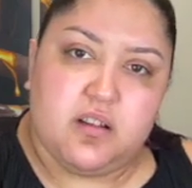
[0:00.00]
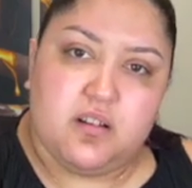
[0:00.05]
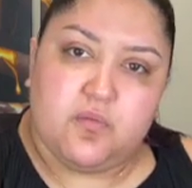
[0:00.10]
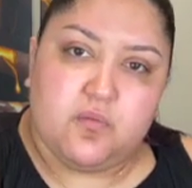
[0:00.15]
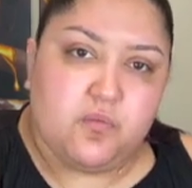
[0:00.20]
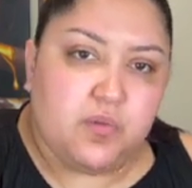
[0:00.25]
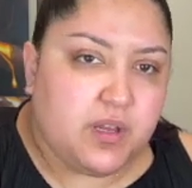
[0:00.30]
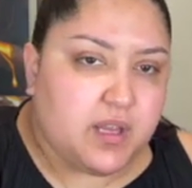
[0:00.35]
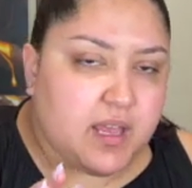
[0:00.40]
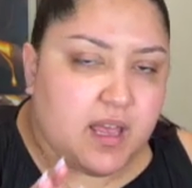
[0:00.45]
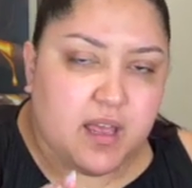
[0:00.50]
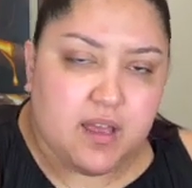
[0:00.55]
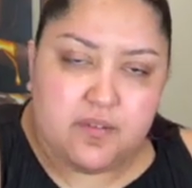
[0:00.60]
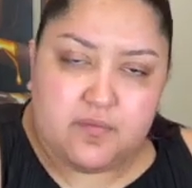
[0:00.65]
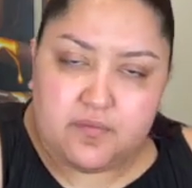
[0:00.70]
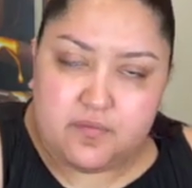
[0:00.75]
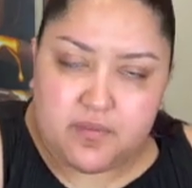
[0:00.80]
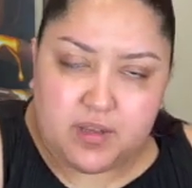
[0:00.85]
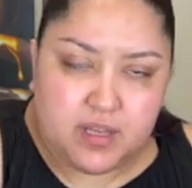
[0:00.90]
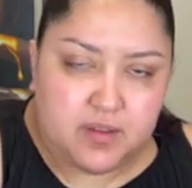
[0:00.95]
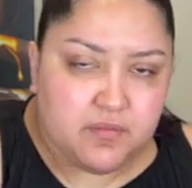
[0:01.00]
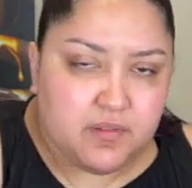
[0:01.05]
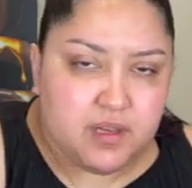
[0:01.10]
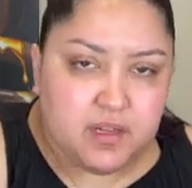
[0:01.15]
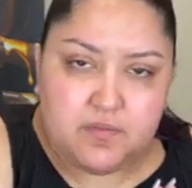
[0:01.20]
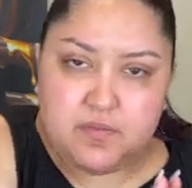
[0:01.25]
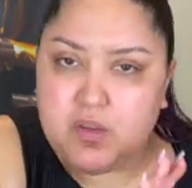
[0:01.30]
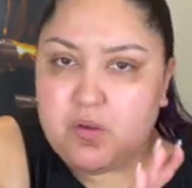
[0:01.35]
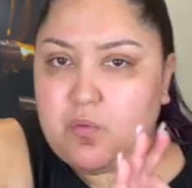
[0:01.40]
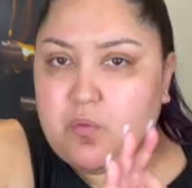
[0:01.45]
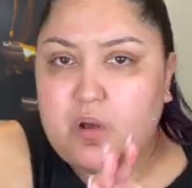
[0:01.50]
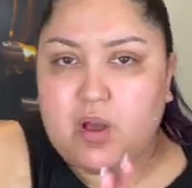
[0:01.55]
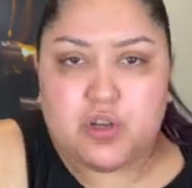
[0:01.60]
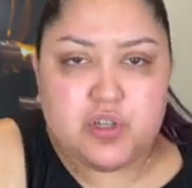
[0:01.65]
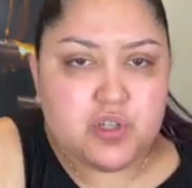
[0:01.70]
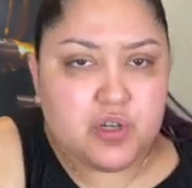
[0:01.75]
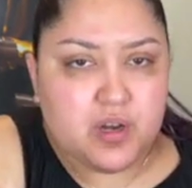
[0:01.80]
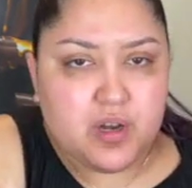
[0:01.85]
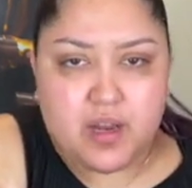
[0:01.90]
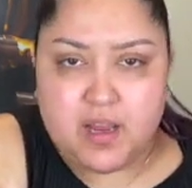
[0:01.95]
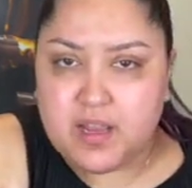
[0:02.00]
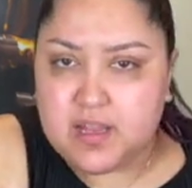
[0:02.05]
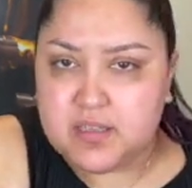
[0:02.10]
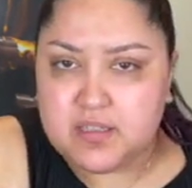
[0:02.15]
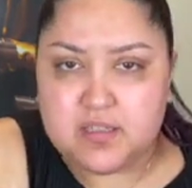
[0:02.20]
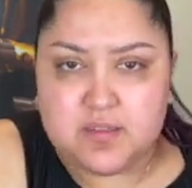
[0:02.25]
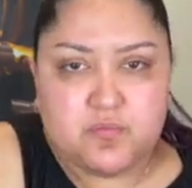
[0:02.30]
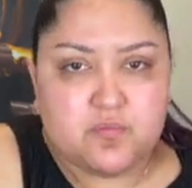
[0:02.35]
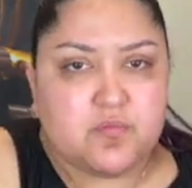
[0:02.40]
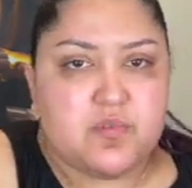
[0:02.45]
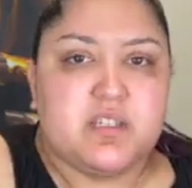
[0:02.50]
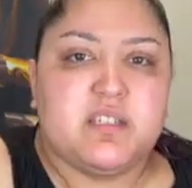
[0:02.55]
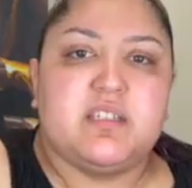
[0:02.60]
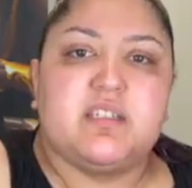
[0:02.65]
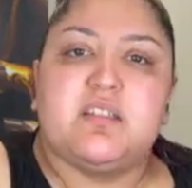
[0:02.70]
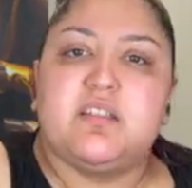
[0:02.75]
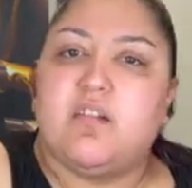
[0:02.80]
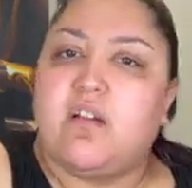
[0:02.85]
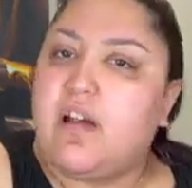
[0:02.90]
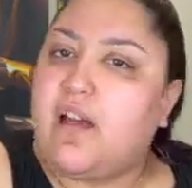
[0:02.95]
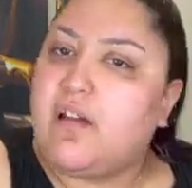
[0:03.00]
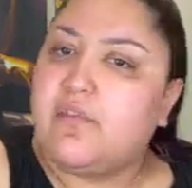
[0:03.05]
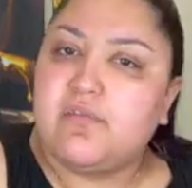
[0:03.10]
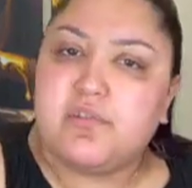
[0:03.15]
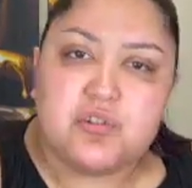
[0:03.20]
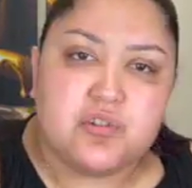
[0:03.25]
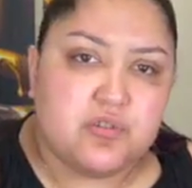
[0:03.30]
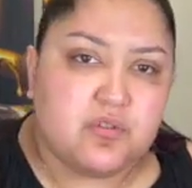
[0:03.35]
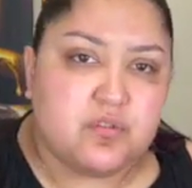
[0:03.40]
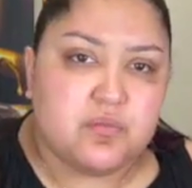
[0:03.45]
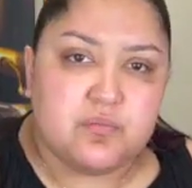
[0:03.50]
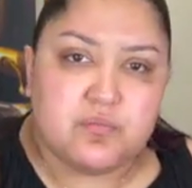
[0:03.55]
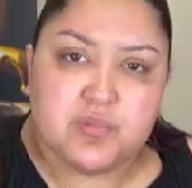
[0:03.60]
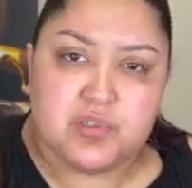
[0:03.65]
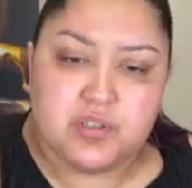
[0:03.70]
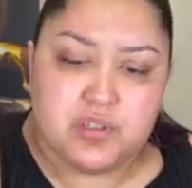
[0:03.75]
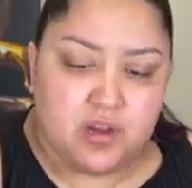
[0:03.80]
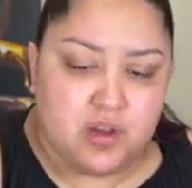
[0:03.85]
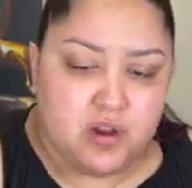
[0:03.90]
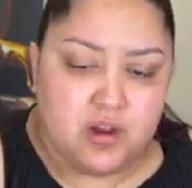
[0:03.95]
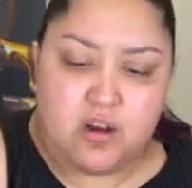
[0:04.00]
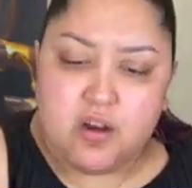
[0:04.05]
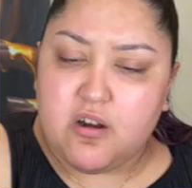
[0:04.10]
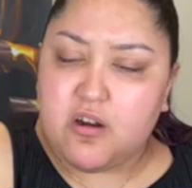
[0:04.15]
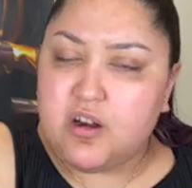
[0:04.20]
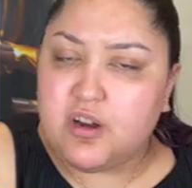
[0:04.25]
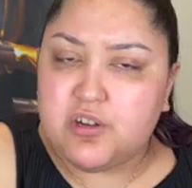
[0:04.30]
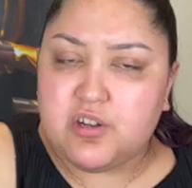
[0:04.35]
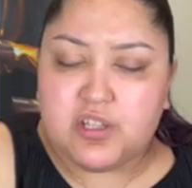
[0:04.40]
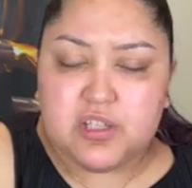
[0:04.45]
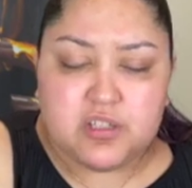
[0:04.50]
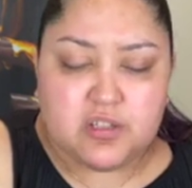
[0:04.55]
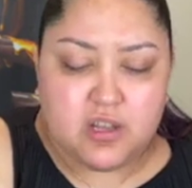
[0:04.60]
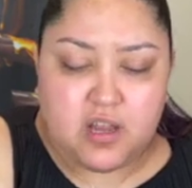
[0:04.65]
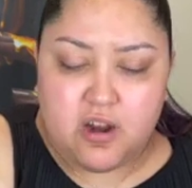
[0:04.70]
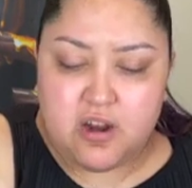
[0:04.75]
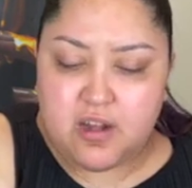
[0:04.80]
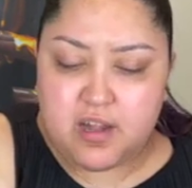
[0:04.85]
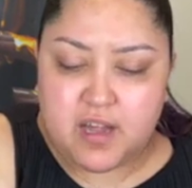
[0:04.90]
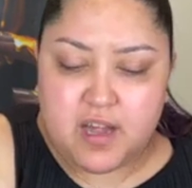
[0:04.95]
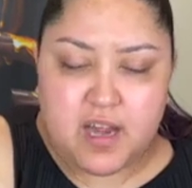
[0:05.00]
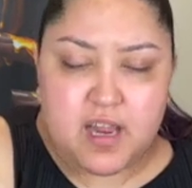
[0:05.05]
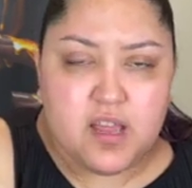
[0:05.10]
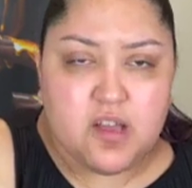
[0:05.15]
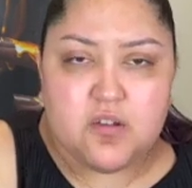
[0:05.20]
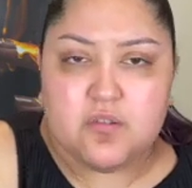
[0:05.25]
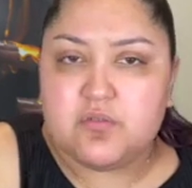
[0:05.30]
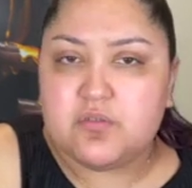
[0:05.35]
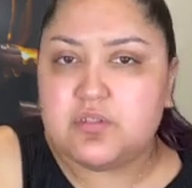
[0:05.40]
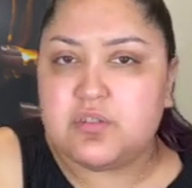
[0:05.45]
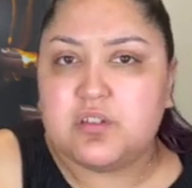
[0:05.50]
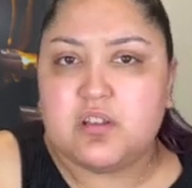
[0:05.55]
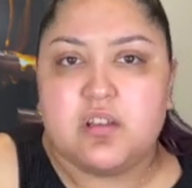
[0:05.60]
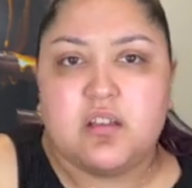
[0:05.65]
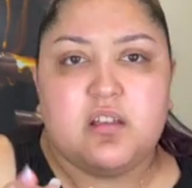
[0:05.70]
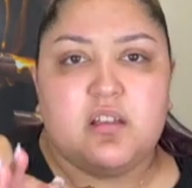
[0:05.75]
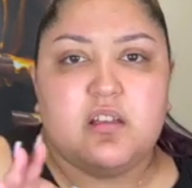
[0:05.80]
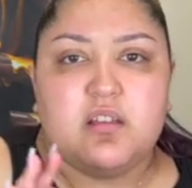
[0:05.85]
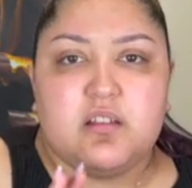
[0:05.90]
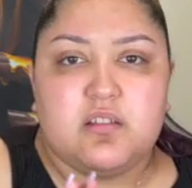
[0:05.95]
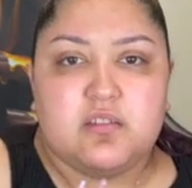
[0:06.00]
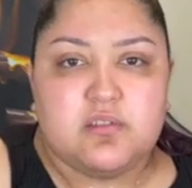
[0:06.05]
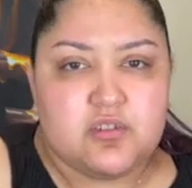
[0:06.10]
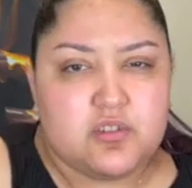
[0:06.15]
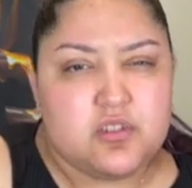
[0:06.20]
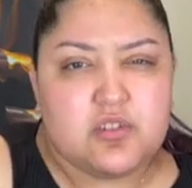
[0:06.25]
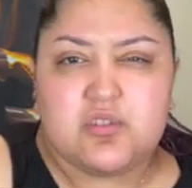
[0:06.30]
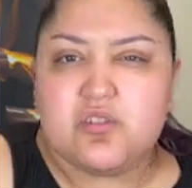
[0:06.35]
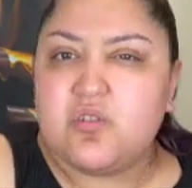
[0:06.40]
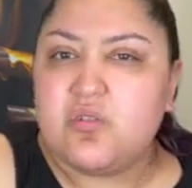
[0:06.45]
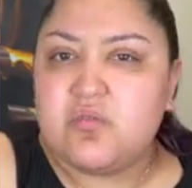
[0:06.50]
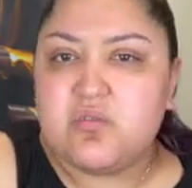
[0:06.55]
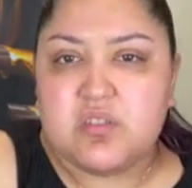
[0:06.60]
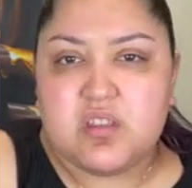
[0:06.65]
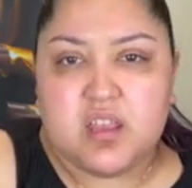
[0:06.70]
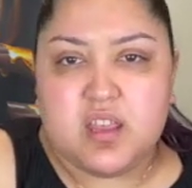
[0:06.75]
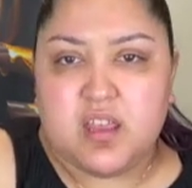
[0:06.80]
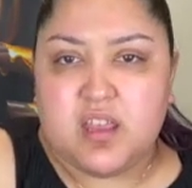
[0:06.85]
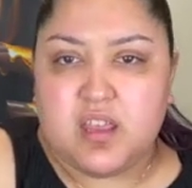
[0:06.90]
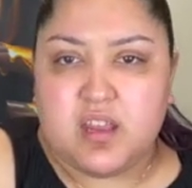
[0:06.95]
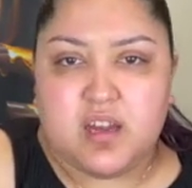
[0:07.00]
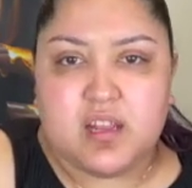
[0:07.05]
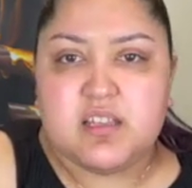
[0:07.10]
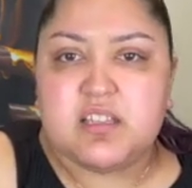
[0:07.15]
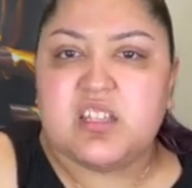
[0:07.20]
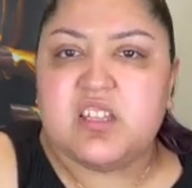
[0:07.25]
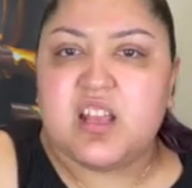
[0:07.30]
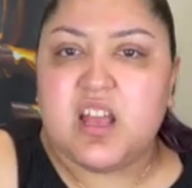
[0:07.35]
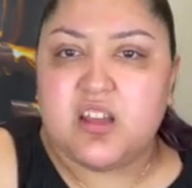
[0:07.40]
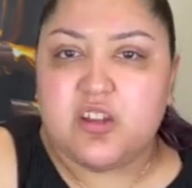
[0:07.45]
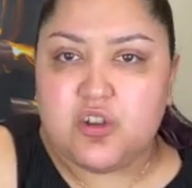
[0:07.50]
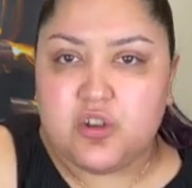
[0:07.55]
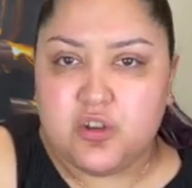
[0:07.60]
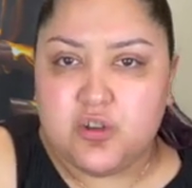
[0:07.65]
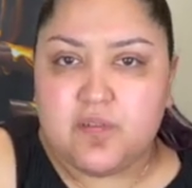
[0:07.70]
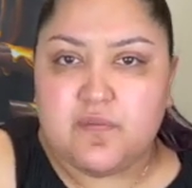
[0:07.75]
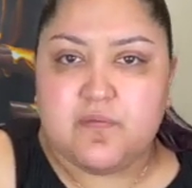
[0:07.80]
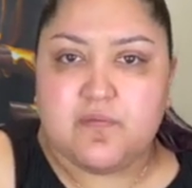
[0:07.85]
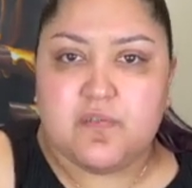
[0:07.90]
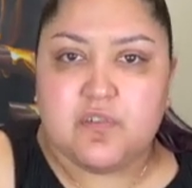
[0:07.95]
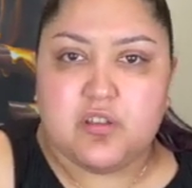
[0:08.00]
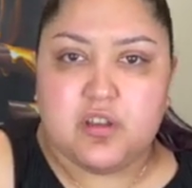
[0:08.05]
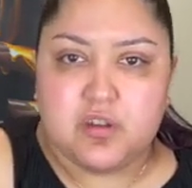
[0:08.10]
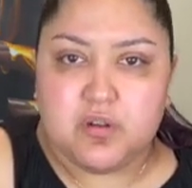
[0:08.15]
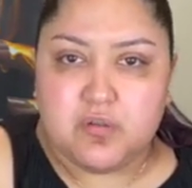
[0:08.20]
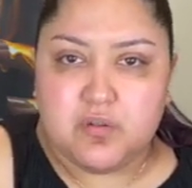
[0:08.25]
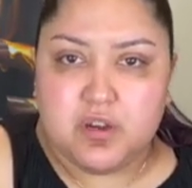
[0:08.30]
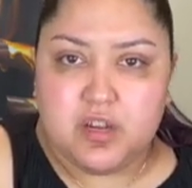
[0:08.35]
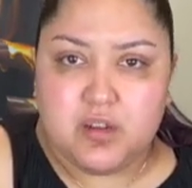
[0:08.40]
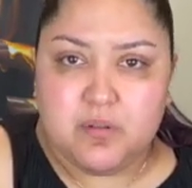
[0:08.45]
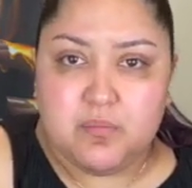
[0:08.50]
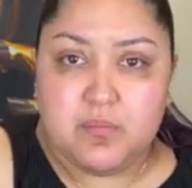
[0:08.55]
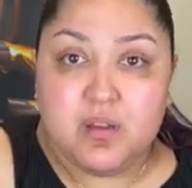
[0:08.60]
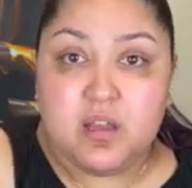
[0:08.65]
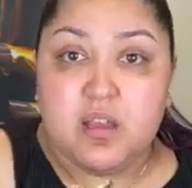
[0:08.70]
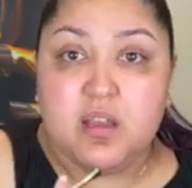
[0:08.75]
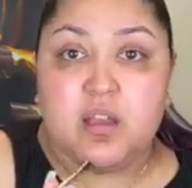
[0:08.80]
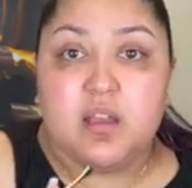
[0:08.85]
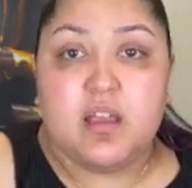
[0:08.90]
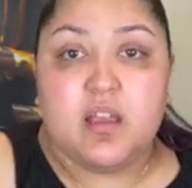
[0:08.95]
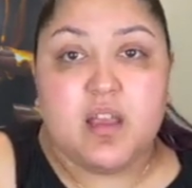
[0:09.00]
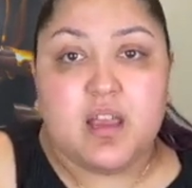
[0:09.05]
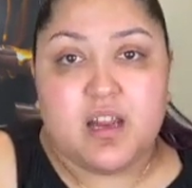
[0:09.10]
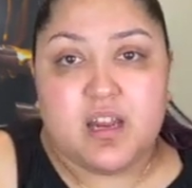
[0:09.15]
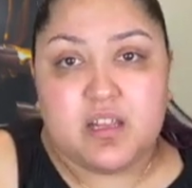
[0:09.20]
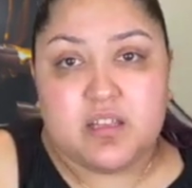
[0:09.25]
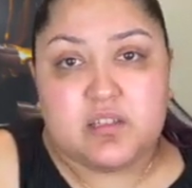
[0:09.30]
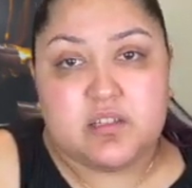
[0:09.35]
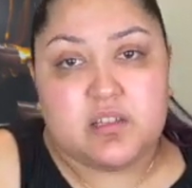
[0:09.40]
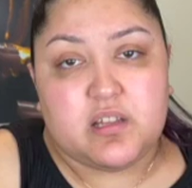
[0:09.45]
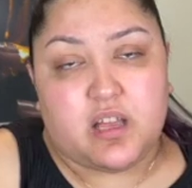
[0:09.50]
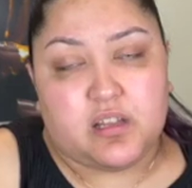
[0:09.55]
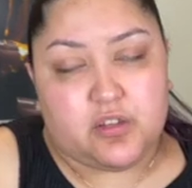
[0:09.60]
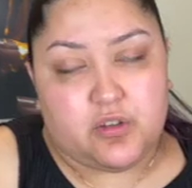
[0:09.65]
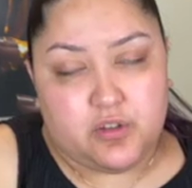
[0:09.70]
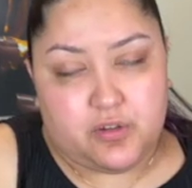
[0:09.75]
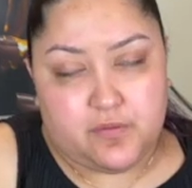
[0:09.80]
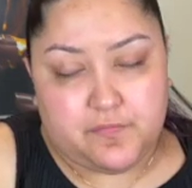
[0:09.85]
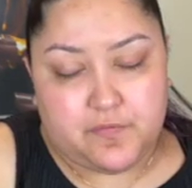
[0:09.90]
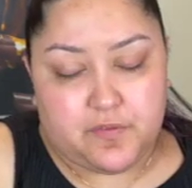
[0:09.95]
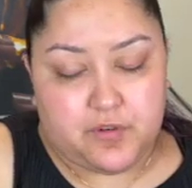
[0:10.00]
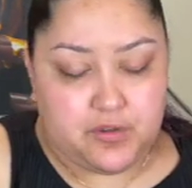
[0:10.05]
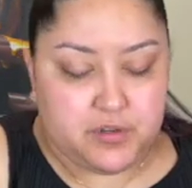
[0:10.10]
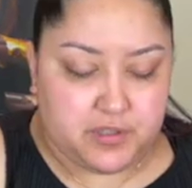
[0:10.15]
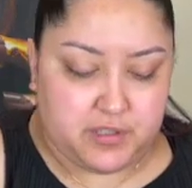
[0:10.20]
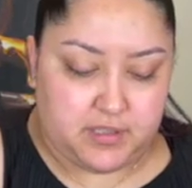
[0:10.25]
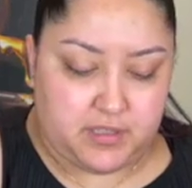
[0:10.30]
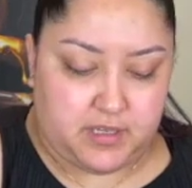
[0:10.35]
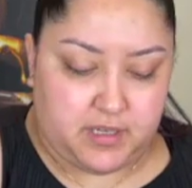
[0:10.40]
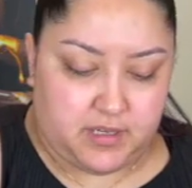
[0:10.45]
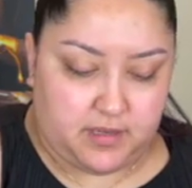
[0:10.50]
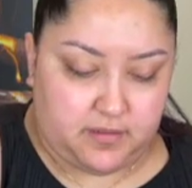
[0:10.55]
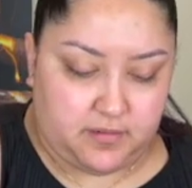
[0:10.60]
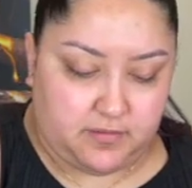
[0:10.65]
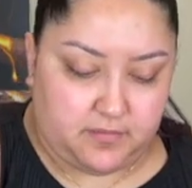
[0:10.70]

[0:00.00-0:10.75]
We have, even if you wash our hands, we still have germs. Our nails, just don't dig in. It's not good for the cream, and it's not good for your skin.